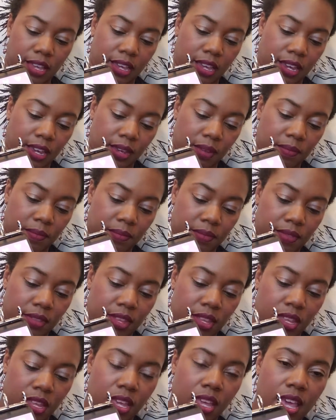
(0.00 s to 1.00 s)
Okay.
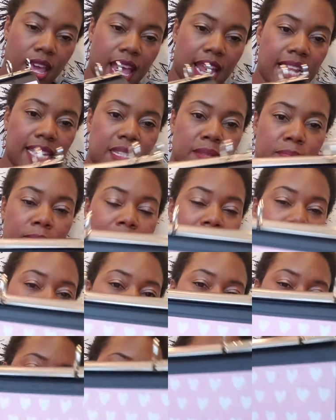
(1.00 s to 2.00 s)
And it's
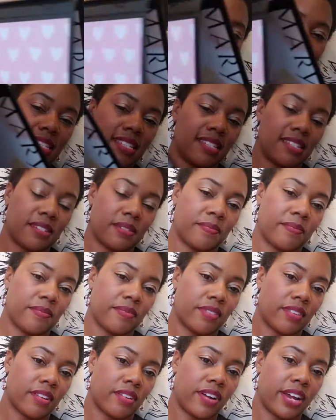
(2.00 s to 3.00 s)
magnetized.
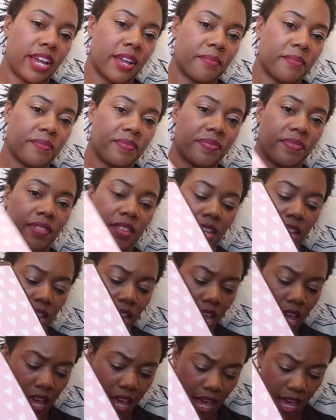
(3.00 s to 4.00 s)
All right.
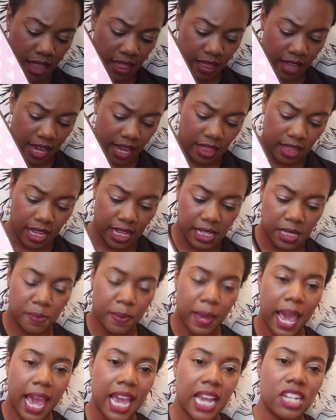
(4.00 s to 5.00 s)
And then these
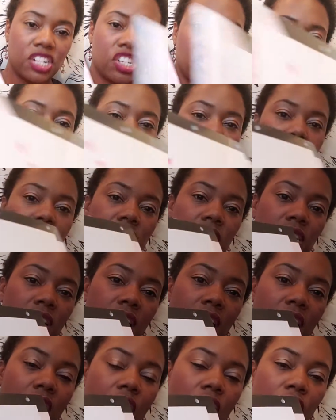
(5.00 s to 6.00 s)
pages
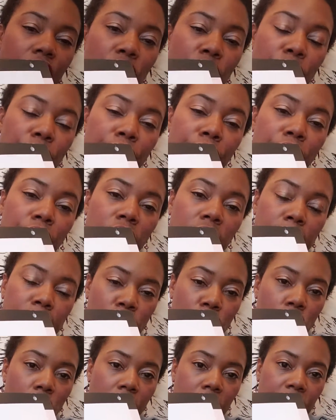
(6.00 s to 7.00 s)
are your flip
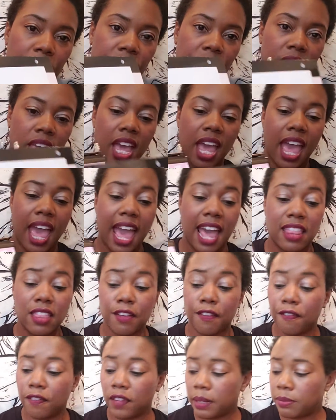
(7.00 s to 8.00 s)
chart. And
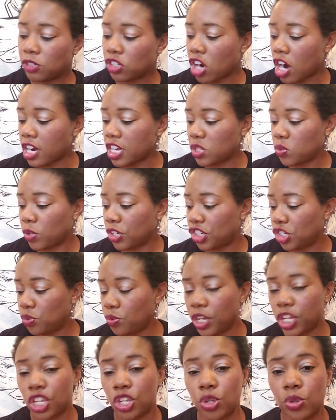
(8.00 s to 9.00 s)
the flip chart is what you
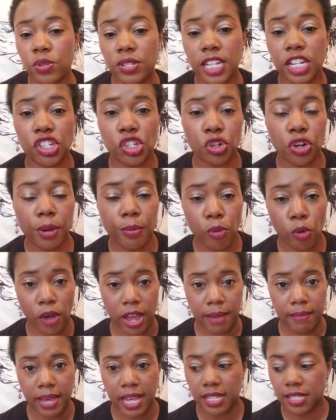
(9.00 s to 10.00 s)
would use at your
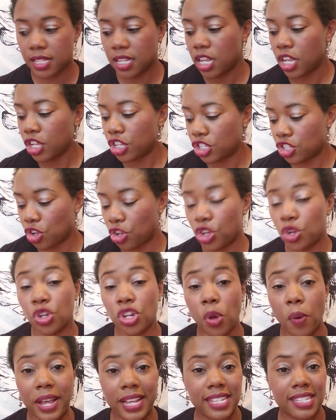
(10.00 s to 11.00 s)
appointments, so you
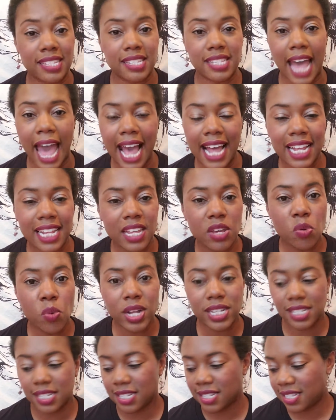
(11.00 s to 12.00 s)
know exactly
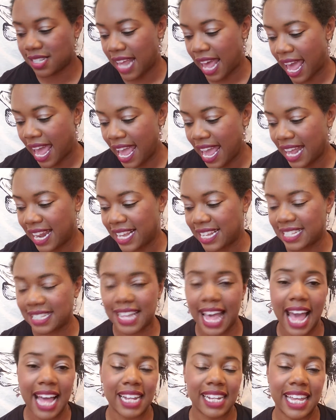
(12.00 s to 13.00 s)
what to say and
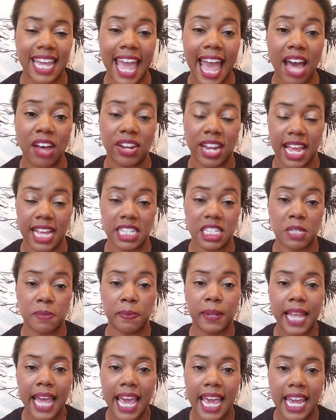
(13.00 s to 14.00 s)
exactly how to
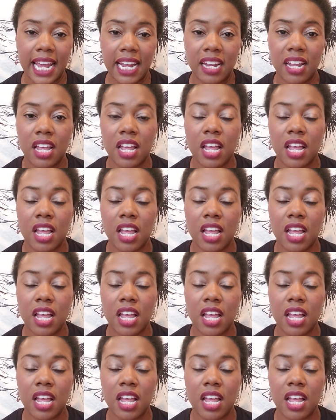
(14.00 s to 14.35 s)
explain